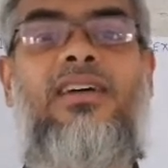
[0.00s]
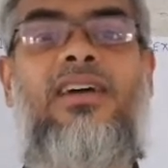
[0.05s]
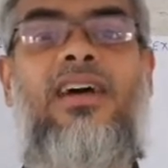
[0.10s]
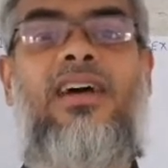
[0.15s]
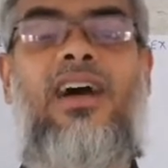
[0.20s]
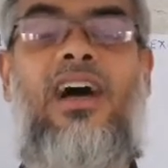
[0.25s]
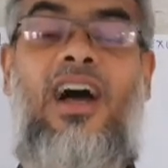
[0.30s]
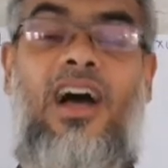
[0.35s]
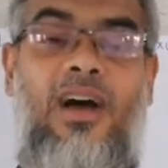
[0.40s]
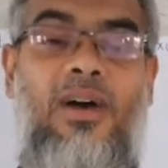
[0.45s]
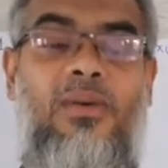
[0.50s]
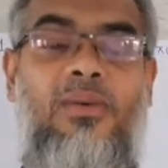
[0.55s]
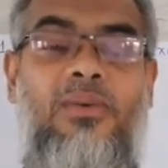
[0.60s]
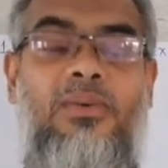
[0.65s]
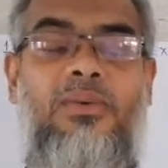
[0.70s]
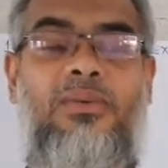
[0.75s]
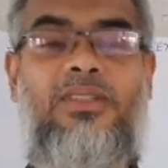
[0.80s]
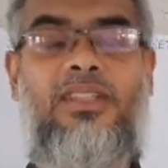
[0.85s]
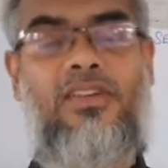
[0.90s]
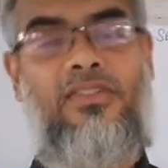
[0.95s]

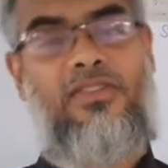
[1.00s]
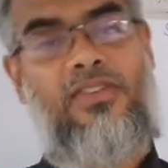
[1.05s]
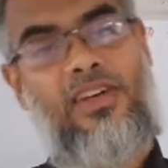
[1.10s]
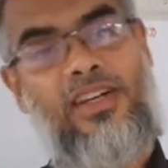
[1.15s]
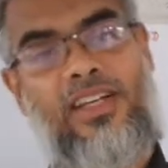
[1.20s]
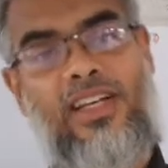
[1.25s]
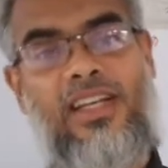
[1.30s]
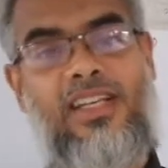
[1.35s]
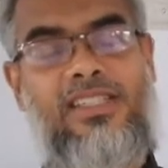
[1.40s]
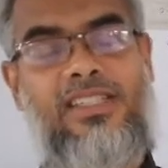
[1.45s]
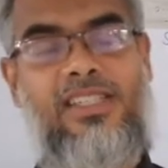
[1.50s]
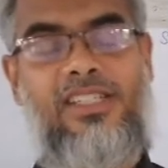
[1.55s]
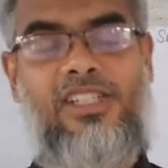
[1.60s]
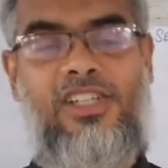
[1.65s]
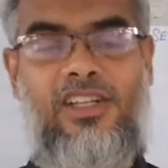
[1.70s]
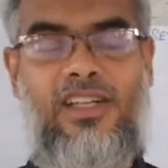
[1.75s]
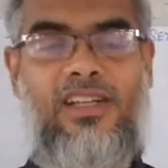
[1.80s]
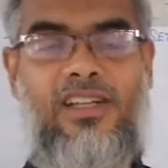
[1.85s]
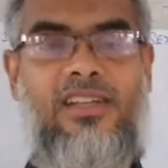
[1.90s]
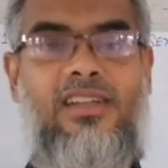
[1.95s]
how the
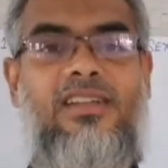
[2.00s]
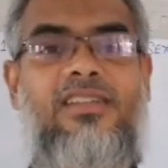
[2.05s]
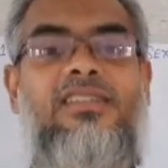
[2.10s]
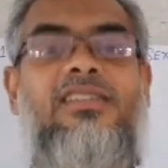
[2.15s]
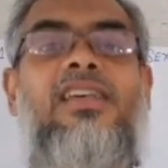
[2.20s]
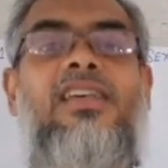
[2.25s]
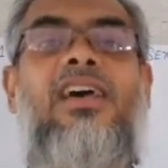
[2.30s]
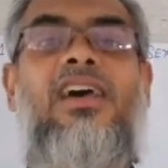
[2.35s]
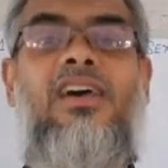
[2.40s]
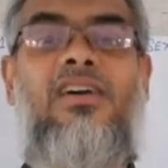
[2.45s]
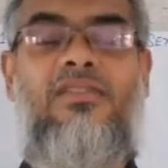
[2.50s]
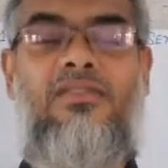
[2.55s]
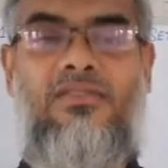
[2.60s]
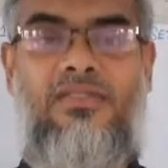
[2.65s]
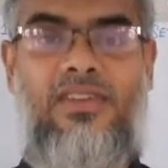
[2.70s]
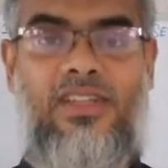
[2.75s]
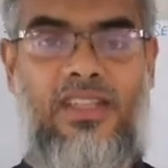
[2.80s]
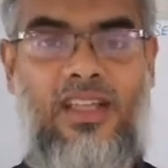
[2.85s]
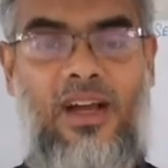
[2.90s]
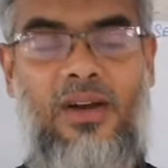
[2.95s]
fertilization occurs
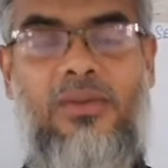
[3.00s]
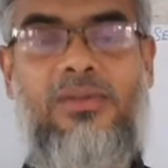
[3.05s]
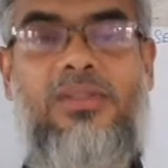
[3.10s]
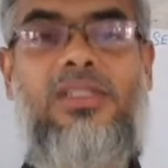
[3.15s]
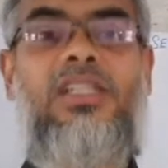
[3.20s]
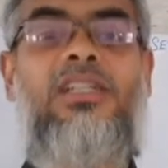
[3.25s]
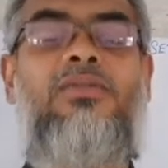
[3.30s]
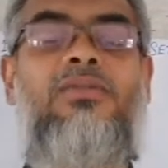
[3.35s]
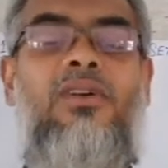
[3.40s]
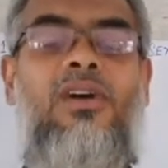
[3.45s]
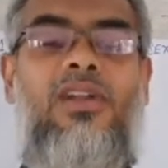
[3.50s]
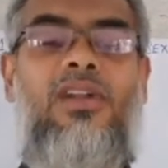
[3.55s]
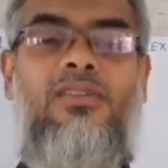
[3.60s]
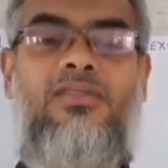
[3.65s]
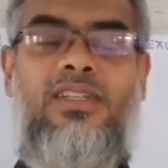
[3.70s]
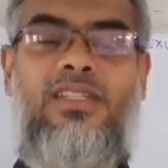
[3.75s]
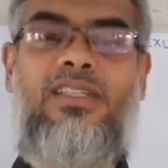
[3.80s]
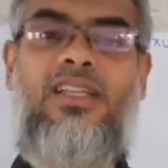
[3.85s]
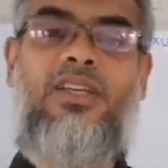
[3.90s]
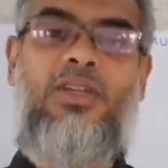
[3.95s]
without
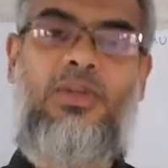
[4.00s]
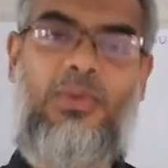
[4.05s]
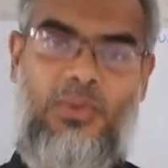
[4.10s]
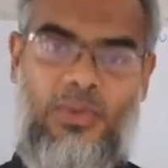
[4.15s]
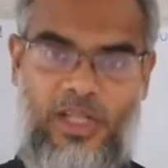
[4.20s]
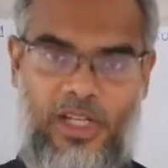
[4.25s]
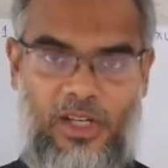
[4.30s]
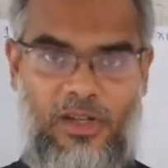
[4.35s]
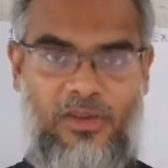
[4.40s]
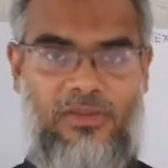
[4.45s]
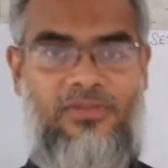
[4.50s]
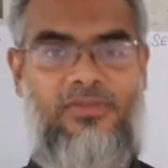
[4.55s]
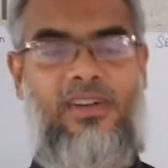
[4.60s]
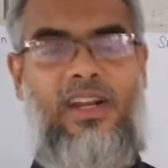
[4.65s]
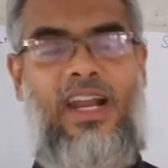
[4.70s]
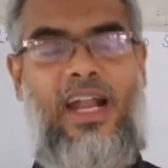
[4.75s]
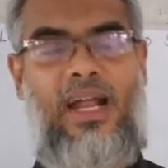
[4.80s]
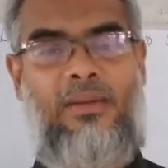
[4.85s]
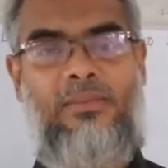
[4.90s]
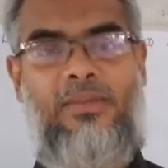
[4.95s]
involving the union of
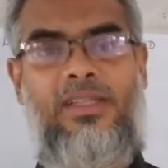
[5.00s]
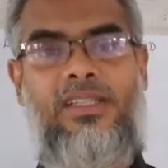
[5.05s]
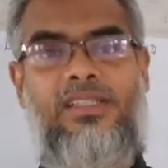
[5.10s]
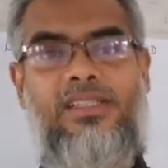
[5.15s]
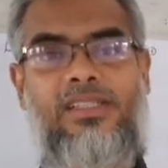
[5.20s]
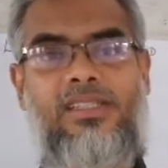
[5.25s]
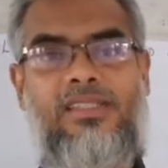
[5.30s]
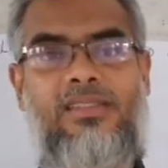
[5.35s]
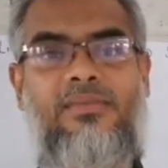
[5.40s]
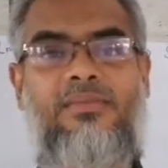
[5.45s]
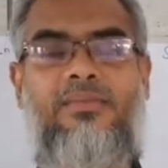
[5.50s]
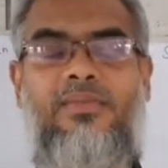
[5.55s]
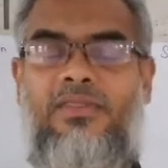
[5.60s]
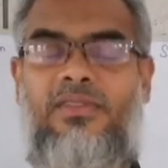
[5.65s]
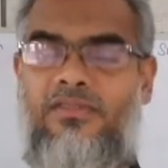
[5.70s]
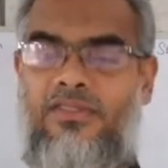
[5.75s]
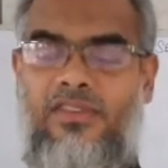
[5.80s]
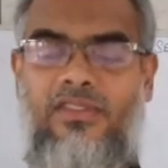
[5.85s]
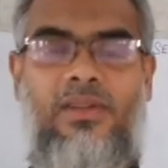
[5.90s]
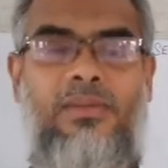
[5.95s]
gametes.
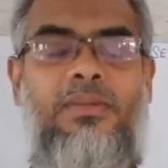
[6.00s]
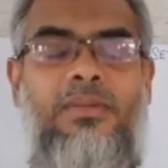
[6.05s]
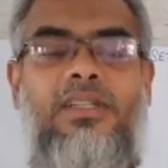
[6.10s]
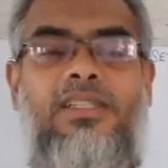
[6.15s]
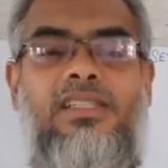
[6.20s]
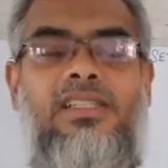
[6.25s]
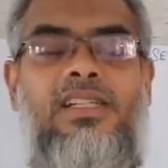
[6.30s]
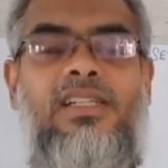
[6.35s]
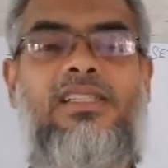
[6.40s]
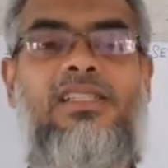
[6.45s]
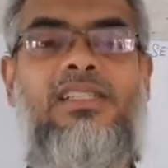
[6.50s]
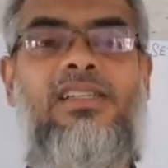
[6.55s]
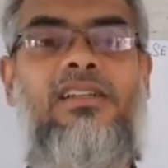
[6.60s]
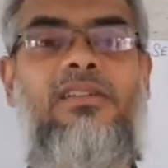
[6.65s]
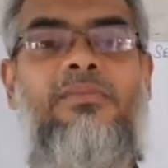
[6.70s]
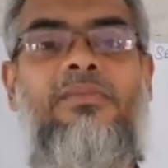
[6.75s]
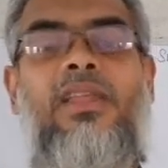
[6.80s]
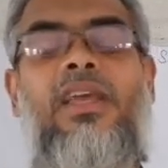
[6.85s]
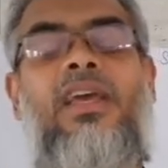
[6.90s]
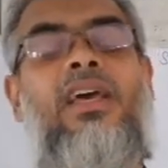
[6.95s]
We will be discussing.
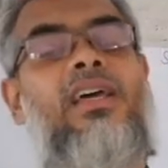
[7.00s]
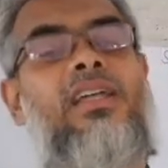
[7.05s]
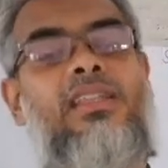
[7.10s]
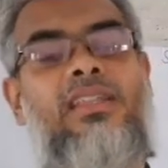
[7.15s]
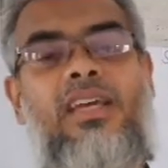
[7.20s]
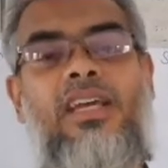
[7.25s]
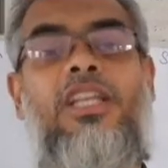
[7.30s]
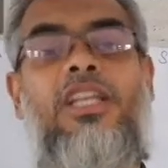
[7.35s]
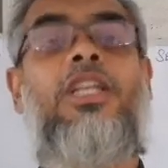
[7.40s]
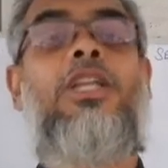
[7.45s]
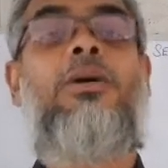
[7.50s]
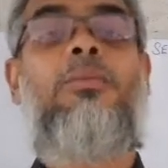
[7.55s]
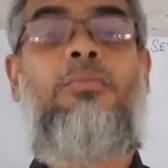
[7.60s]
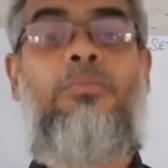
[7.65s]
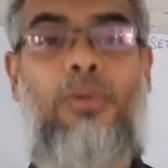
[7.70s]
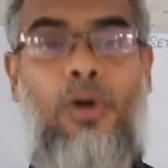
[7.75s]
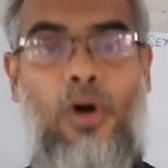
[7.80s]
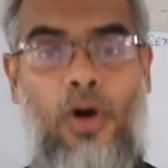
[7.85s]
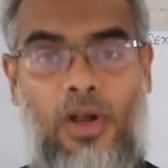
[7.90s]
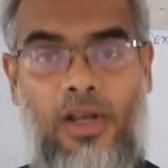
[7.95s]
Then
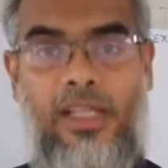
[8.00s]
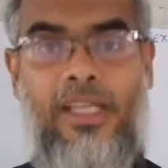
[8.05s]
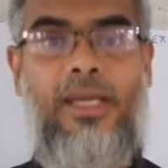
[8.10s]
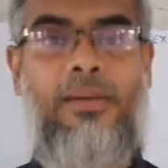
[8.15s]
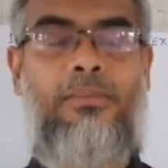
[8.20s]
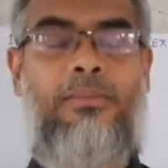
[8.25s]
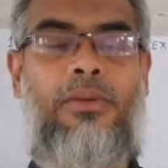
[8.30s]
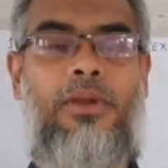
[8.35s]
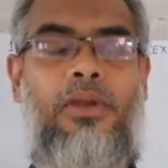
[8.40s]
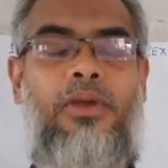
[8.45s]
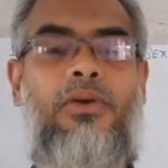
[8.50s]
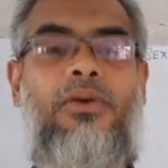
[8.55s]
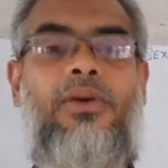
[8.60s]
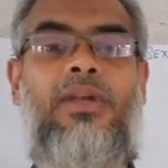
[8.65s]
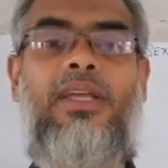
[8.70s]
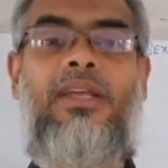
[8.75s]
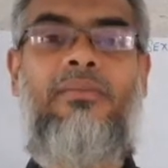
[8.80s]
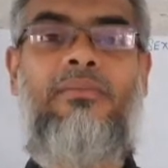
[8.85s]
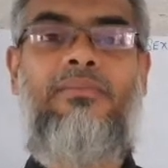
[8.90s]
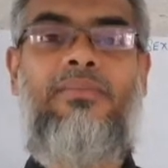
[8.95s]

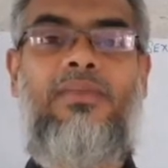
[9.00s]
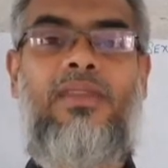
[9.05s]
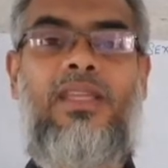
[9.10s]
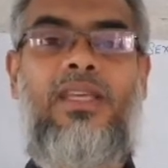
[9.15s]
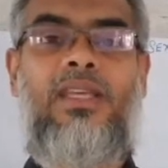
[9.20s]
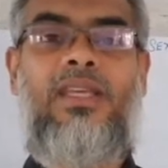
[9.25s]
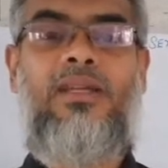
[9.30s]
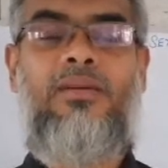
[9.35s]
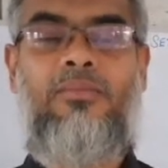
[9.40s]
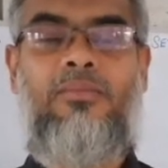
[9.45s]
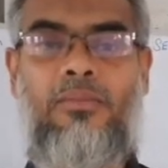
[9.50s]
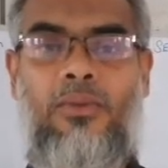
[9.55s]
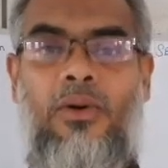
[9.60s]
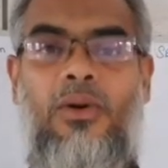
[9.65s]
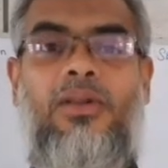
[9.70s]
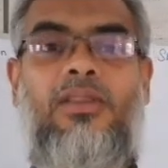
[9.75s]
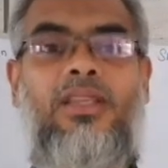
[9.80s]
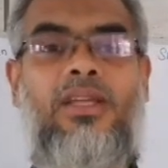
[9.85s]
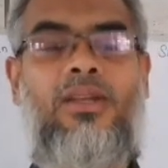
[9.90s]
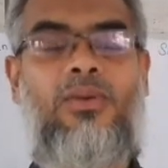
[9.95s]
polyembryony,
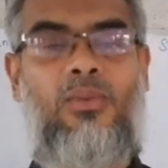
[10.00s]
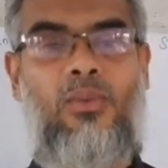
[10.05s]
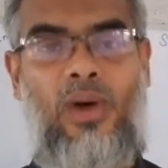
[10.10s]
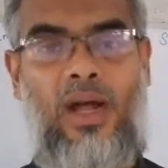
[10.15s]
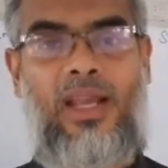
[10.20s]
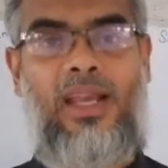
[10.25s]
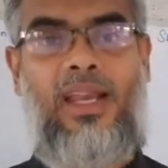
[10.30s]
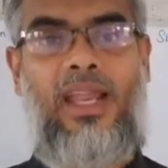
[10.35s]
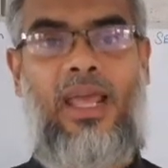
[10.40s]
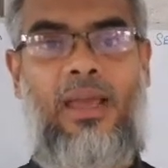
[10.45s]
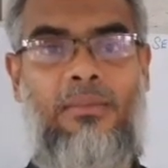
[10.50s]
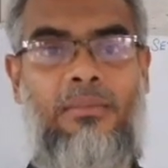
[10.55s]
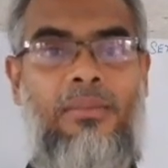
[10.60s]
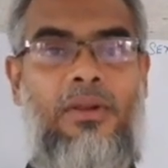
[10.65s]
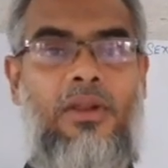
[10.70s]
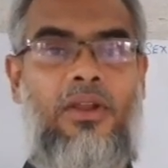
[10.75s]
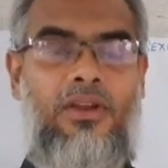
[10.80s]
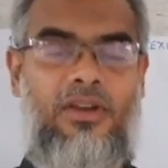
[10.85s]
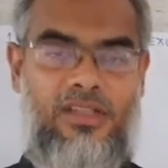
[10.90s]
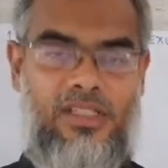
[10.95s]
more than one
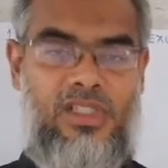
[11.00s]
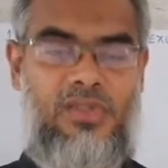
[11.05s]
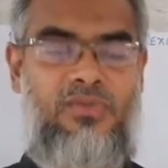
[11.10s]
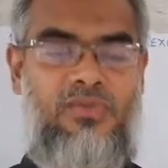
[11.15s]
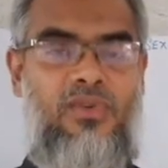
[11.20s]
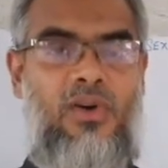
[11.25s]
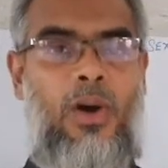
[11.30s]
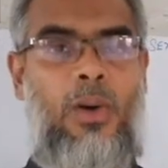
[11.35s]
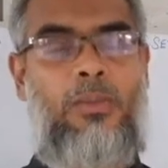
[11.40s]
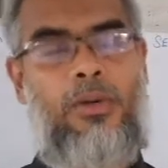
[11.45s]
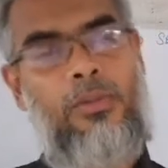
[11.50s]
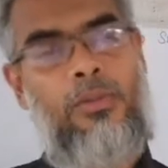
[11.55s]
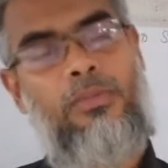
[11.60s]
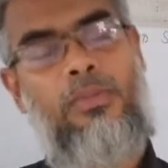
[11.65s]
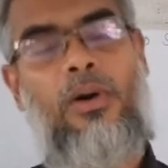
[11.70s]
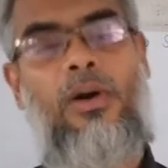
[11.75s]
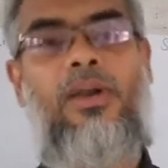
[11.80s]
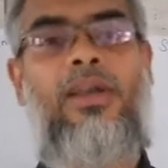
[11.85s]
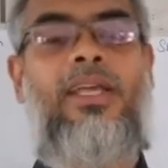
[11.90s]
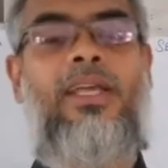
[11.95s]
embryo is formed,
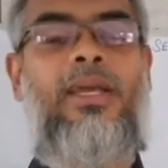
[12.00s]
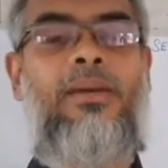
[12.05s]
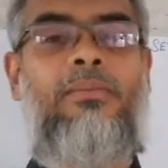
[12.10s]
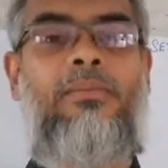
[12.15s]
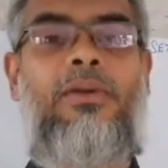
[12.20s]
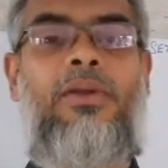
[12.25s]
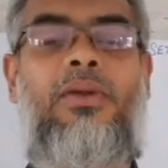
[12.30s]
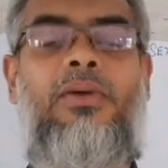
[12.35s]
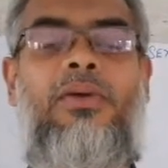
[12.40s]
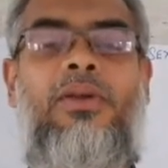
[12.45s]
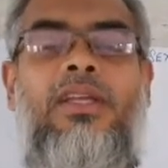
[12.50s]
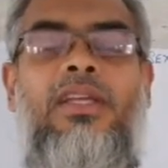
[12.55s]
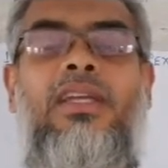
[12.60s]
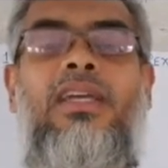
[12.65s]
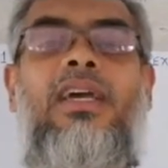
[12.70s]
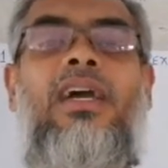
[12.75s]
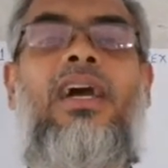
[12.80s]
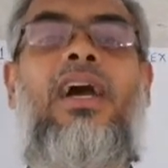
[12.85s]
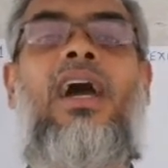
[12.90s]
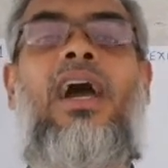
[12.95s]

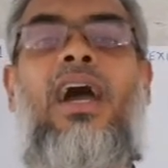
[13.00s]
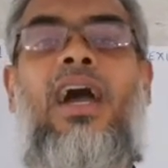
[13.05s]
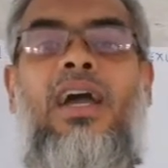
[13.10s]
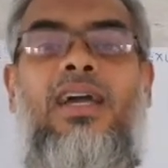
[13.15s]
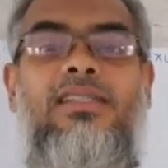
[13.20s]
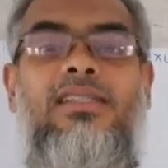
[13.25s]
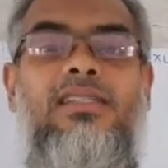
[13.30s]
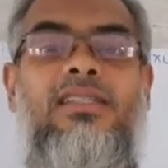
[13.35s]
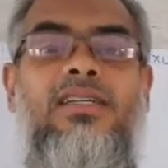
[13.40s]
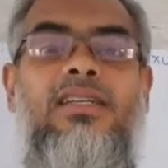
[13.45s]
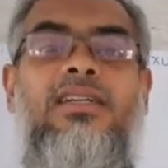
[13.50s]
polyembryony, and